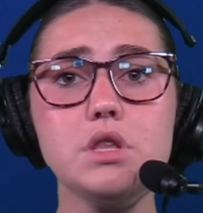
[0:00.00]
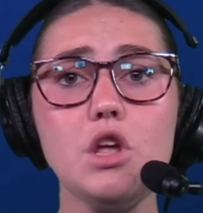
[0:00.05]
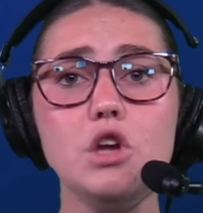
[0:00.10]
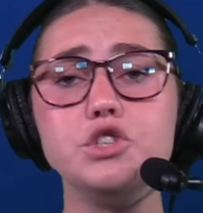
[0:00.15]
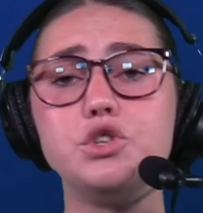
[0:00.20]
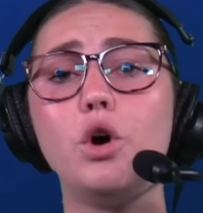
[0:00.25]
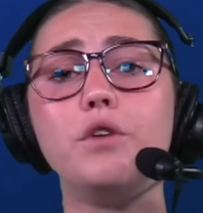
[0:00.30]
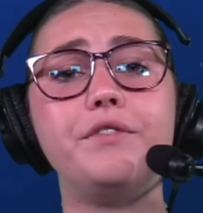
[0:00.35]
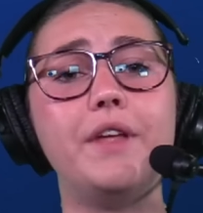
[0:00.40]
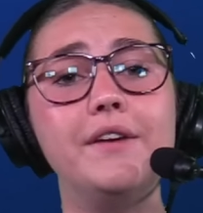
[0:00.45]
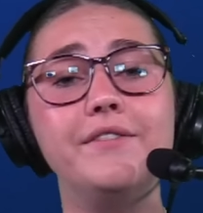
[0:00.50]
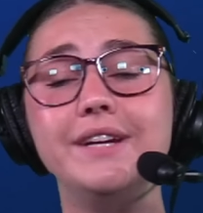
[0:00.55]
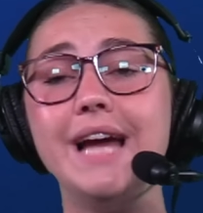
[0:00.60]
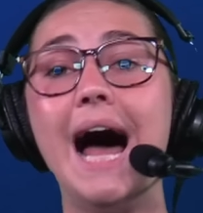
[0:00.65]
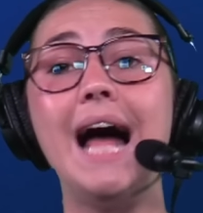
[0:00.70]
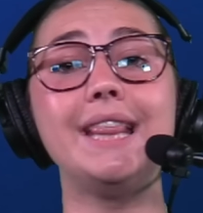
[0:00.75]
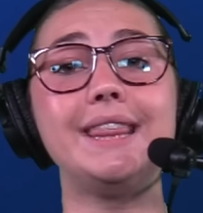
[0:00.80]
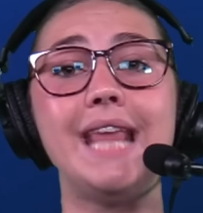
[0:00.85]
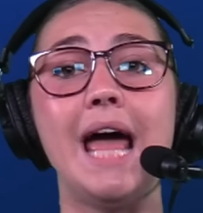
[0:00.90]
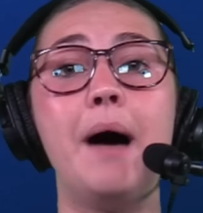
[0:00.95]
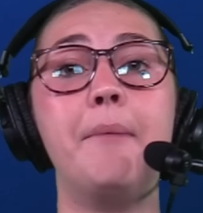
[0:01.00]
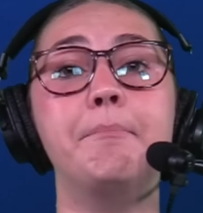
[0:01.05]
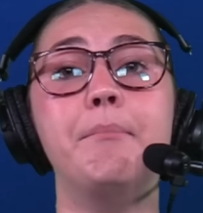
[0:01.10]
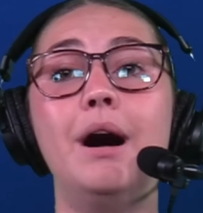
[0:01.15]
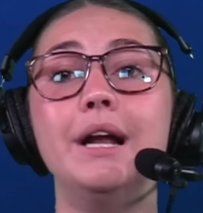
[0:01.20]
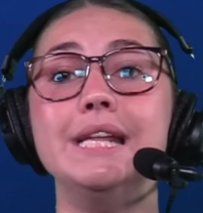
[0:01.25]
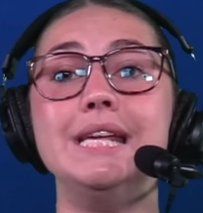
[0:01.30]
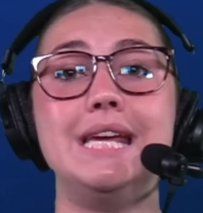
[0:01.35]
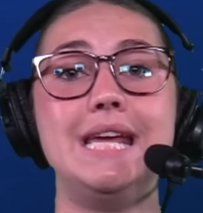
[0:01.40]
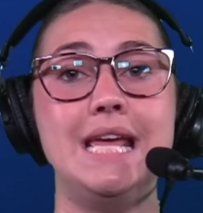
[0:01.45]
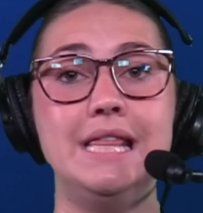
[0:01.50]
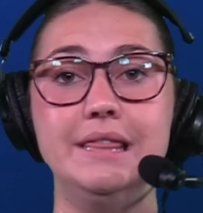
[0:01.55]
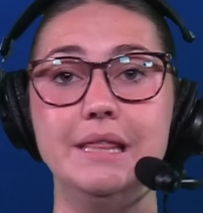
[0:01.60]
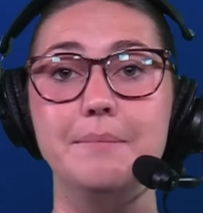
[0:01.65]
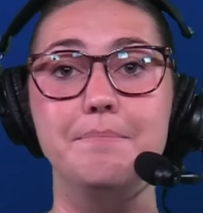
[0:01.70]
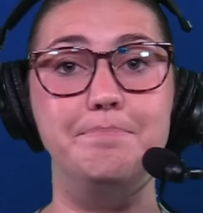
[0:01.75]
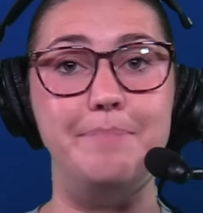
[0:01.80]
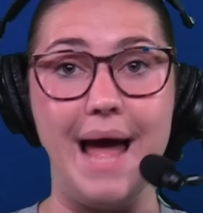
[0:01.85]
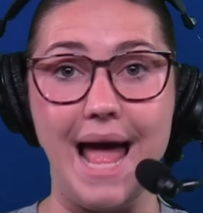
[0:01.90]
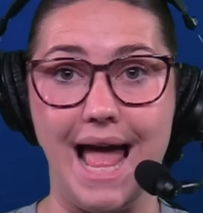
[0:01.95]
So if they've got that money in the
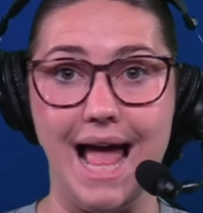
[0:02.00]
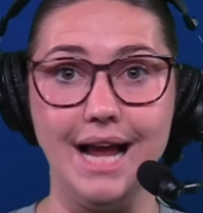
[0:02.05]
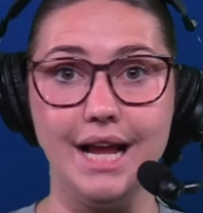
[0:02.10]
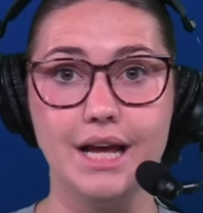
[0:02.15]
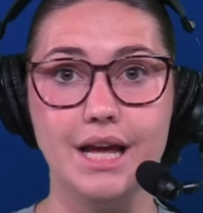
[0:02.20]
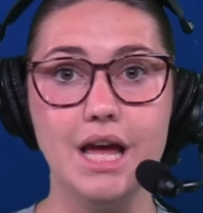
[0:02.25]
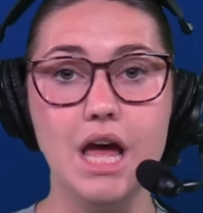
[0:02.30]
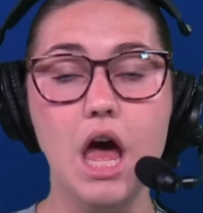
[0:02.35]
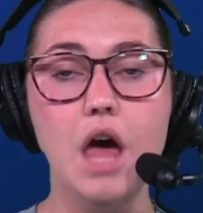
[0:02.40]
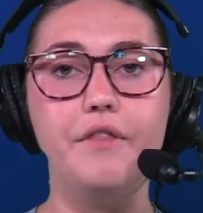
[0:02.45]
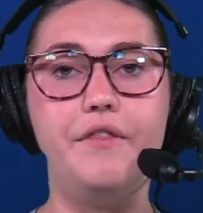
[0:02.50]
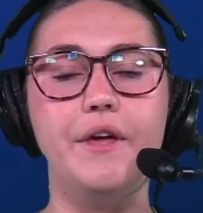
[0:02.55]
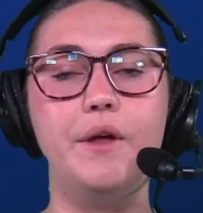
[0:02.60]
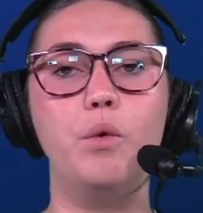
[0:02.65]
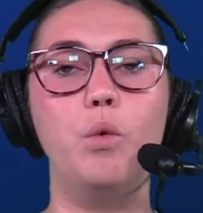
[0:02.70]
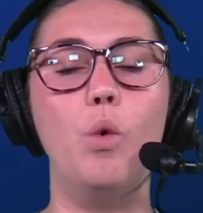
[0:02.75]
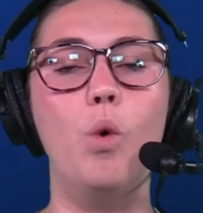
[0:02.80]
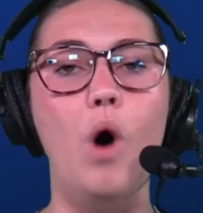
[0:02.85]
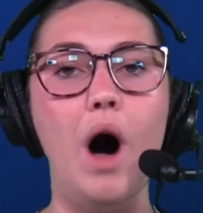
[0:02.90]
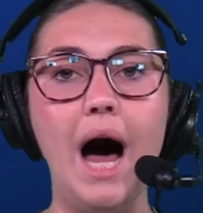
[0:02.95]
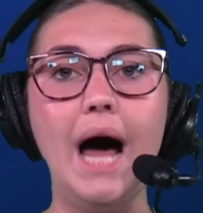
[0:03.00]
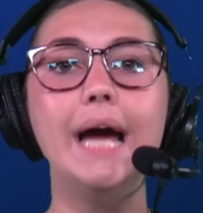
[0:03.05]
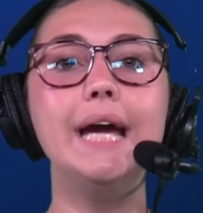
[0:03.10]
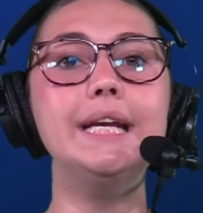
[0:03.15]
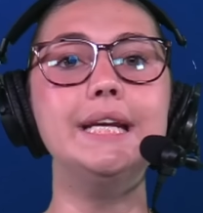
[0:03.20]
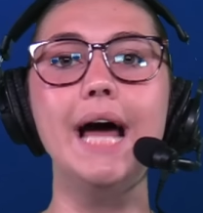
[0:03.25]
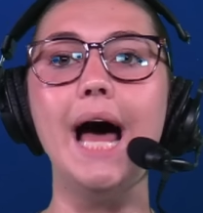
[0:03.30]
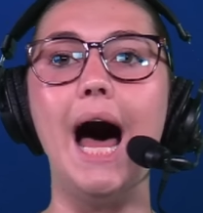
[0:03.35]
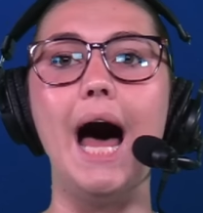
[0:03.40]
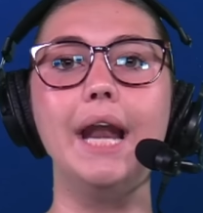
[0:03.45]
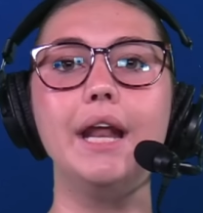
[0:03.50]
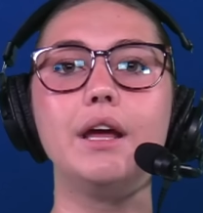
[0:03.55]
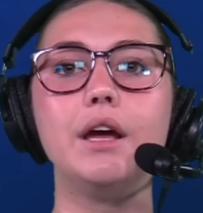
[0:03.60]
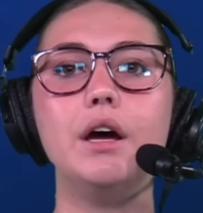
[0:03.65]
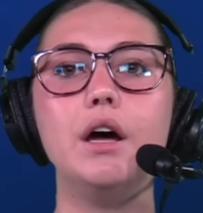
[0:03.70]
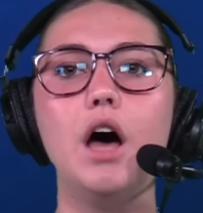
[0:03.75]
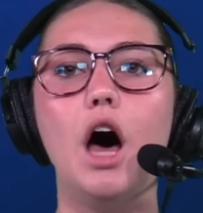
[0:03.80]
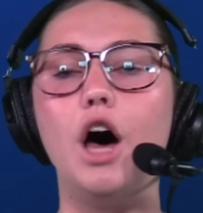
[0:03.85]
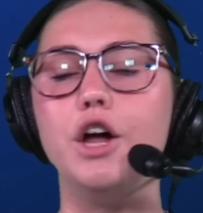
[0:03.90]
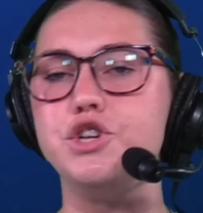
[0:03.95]
bag, then why not
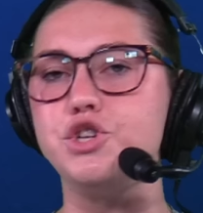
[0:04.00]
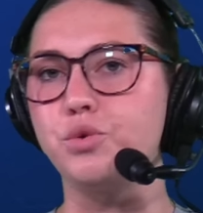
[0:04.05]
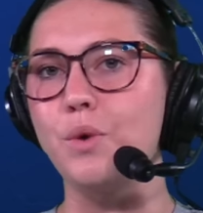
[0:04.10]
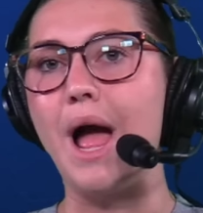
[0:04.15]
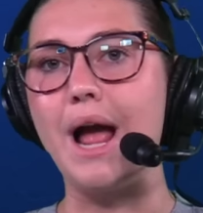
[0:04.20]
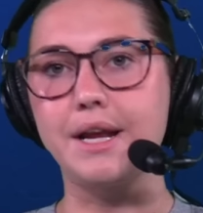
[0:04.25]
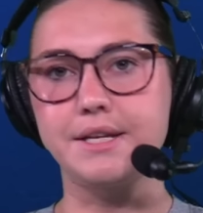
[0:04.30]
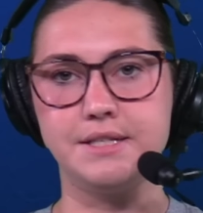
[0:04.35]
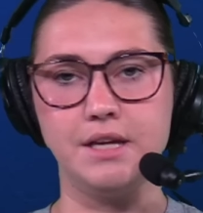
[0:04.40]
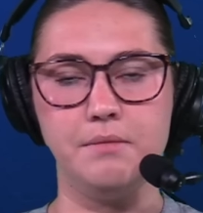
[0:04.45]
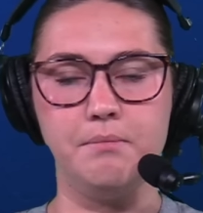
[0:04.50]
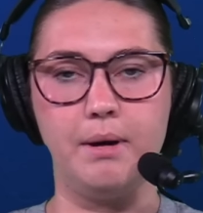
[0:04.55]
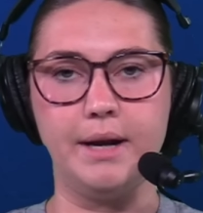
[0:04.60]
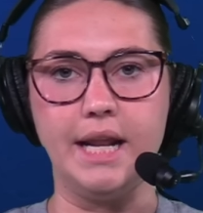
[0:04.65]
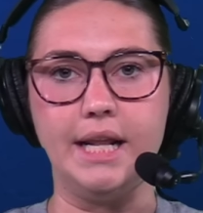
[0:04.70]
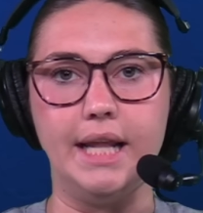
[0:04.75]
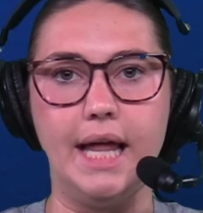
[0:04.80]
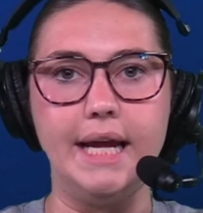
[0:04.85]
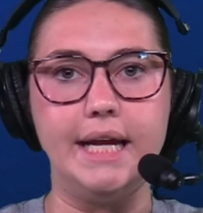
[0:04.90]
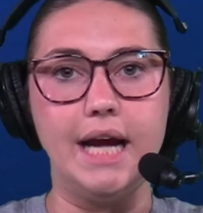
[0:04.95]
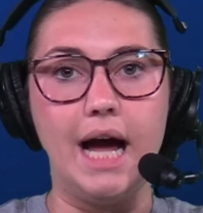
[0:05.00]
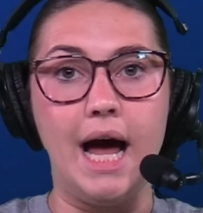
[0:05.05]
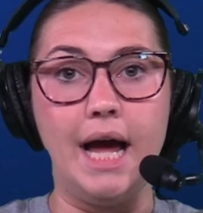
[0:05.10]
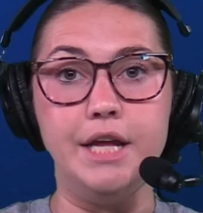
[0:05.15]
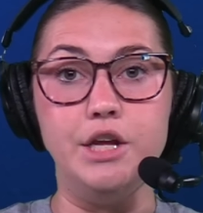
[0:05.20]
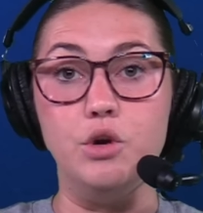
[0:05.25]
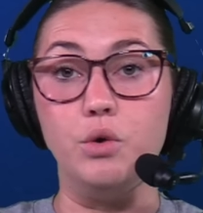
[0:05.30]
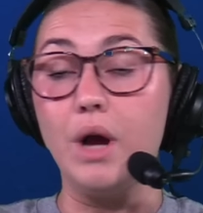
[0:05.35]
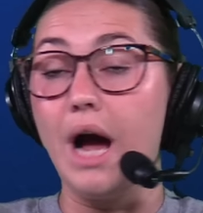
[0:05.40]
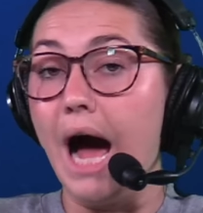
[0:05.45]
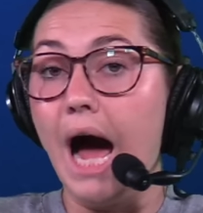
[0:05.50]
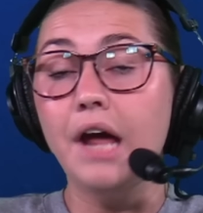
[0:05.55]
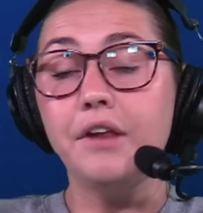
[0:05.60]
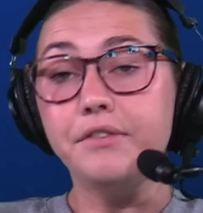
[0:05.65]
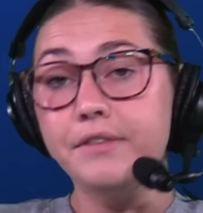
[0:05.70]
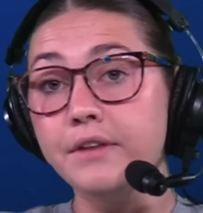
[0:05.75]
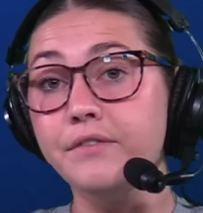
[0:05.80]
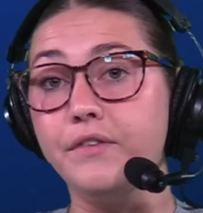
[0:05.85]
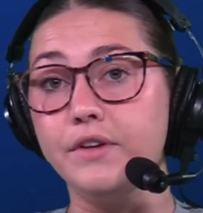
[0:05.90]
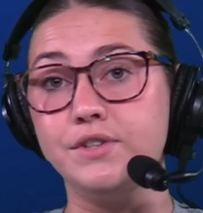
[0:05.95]
attract somebody like Aiyuk? I
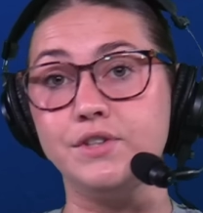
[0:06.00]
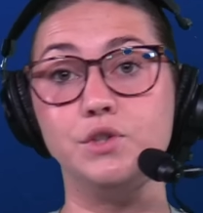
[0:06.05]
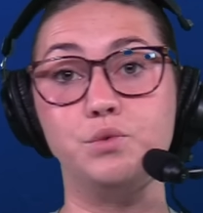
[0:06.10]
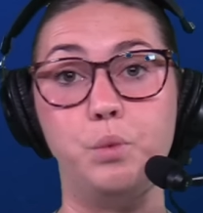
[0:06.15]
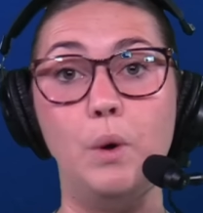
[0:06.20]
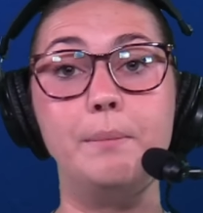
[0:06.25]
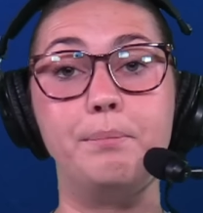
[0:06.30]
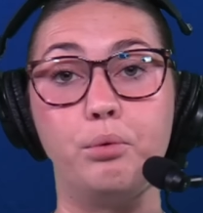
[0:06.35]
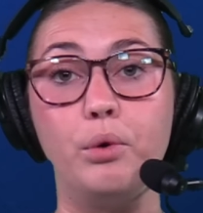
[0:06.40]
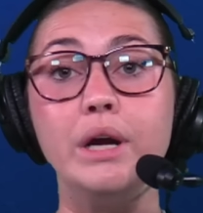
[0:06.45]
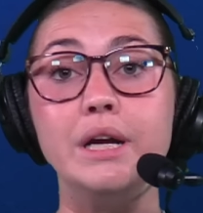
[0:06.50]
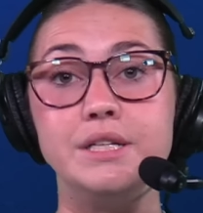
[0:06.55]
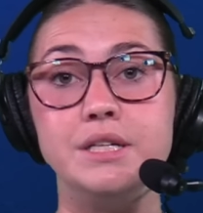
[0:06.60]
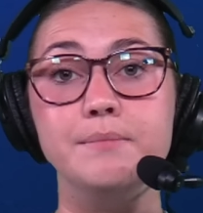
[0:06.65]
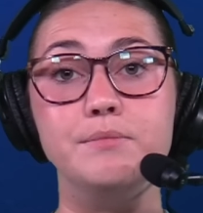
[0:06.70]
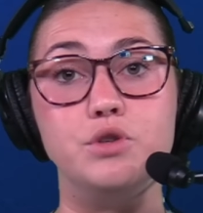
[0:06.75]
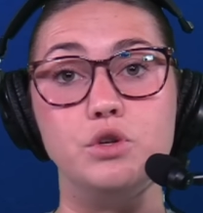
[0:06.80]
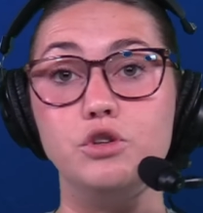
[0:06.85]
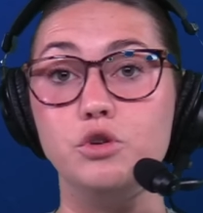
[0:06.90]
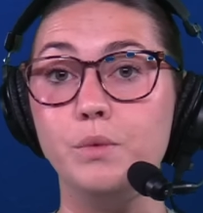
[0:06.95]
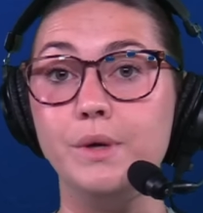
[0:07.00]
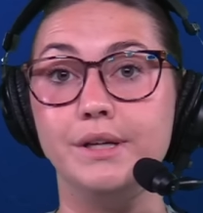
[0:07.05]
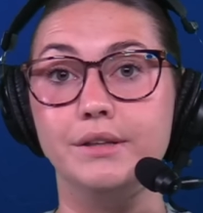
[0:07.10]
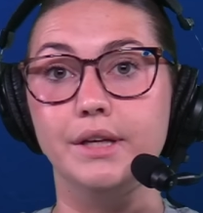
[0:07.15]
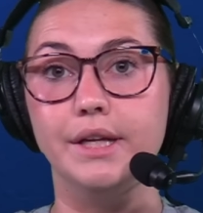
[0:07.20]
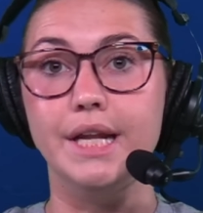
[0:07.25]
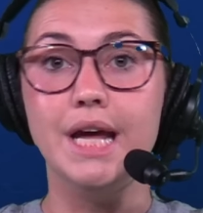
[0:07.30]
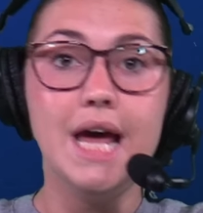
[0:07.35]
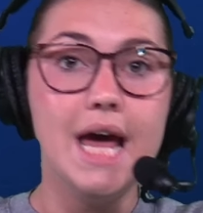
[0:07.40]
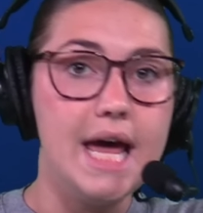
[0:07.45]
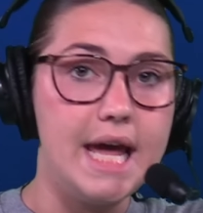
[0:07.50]
think this is what brings him to New England.